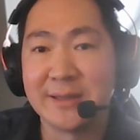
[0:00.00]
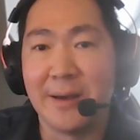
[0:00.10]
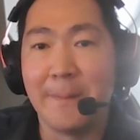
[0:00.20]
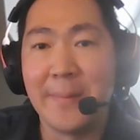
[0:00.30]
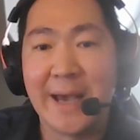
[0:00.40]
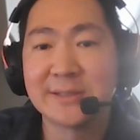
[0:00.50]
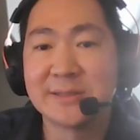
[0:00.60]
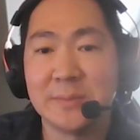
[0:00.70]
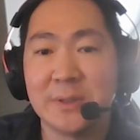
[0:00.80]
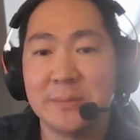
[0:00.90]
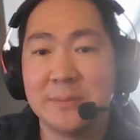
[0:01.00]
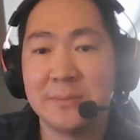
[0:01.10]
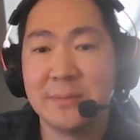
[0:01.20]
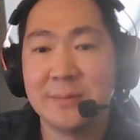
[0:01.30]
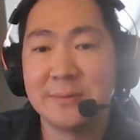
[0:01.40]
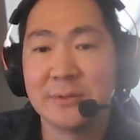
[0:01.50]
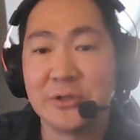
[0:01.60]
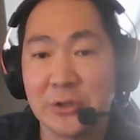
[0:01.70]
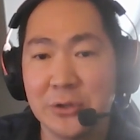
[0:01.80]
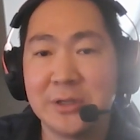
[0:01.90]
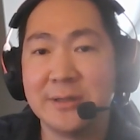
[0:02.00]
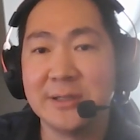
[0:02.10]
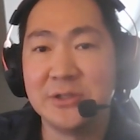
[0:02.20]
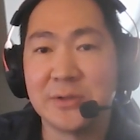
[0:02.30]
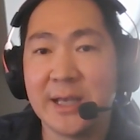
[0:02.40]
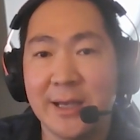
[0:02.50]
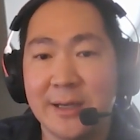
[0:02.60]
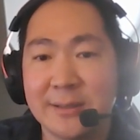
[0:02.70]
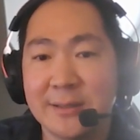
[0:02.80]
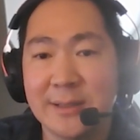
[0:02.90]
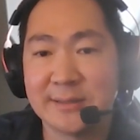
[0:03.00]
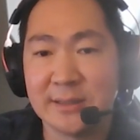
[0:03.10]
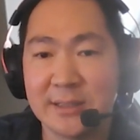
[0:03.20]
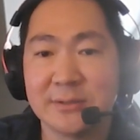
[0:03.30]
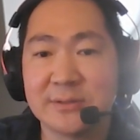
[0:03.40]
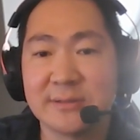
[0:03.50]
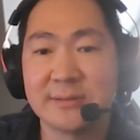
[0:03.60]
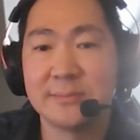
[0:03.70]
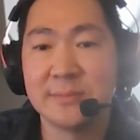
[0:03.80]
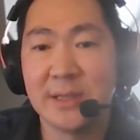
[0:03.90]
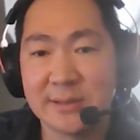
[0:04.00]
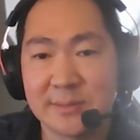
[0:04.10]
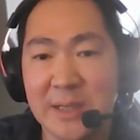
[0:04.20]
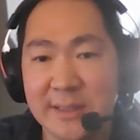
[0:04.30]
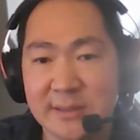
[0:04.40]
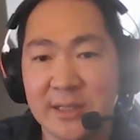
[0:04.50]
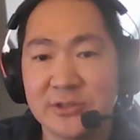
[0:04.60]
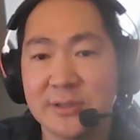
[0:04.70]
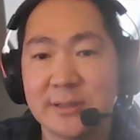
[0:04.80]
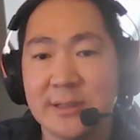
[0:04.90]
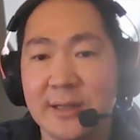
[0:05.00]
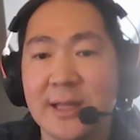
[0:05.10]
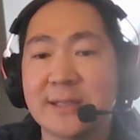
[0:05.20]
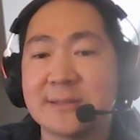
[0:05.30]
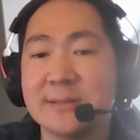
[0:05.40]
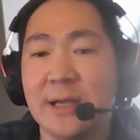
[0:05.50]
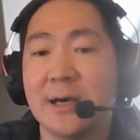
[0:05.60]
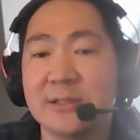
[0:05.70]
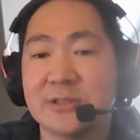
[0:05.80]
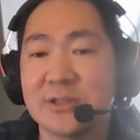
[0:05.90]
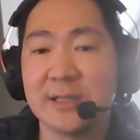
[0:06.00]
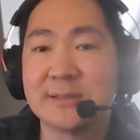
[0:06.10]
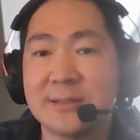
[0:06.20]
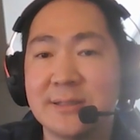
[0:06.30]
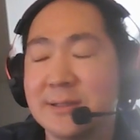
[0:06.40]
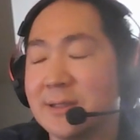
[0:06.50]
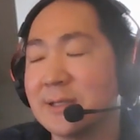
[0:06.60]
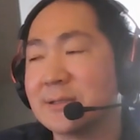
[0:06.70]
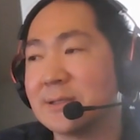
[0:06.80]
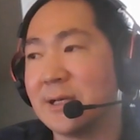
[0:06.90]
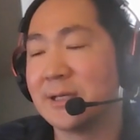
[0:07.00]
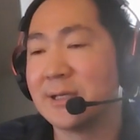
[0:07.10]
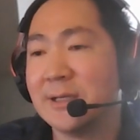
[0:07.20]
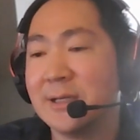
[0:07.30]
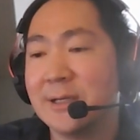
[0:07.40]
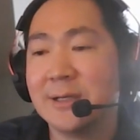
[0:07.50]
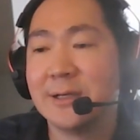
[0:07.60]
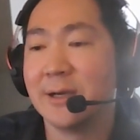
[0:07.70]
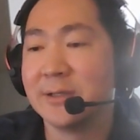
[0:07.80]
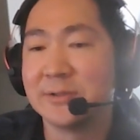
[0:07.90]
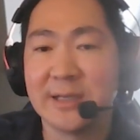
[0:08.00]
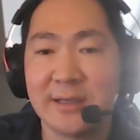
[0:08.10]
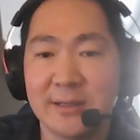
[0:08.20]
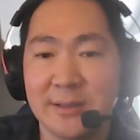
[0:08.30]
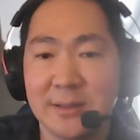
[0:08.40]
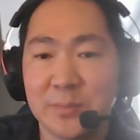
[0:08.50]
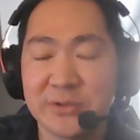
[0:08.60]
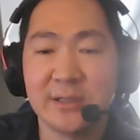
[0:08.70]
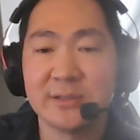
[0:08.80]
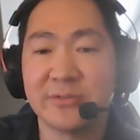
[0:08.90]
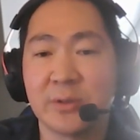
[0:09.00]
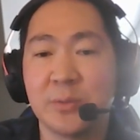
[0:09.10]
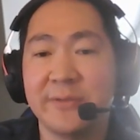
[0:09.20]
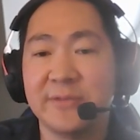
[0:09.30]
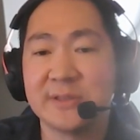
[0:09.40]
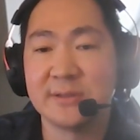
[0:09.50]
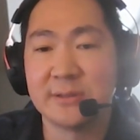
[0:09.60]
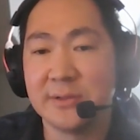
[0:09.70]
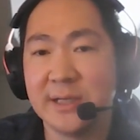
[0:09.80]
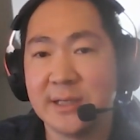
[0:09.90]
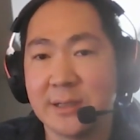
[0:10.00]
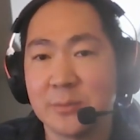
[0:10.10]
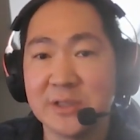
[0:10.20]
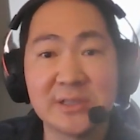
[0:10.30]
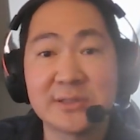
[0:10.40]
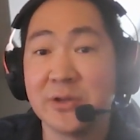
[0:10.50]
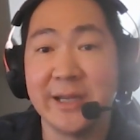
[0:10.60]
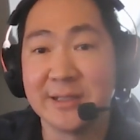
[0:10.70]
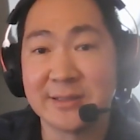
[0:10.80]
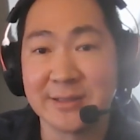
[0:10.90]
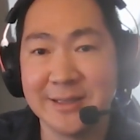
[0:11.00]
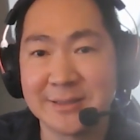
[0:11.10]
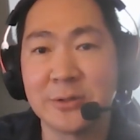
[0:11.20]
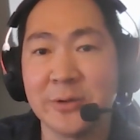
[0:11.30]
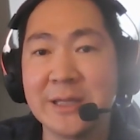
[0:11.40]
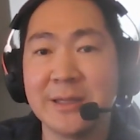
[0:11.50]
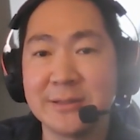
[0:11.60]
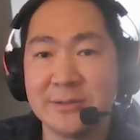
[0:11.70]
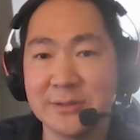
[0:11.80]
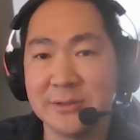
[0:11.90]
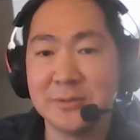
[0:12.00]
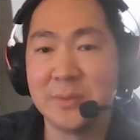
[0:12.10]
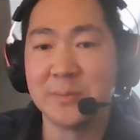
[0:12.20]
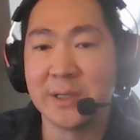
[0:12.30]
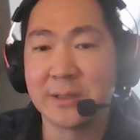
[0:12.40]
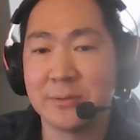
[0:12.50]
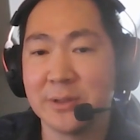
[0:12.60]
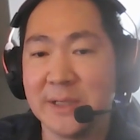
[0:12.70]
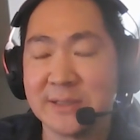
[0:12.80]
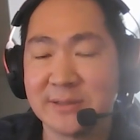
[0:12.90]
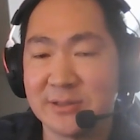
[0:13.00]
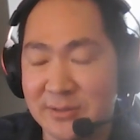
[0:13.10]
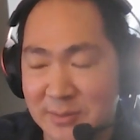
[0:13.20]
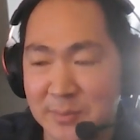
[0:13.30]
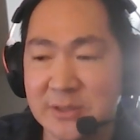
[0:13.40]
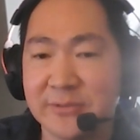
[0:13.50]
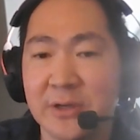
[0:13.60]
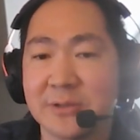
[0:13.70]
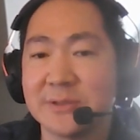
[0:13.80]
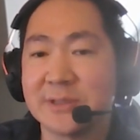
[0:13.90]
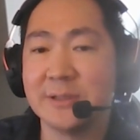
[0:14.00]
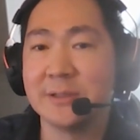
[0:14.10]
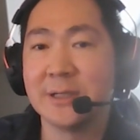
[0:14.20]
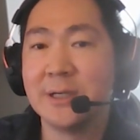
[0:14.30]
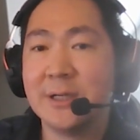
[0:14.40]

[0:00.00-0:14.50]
the maximum good that you can as an ecosystem, as an engine? And that's not just things like, are you taking a percentage of your profits and donating it, which is great. It's a great thing to do. But my core message, and there's a bunch of articles here,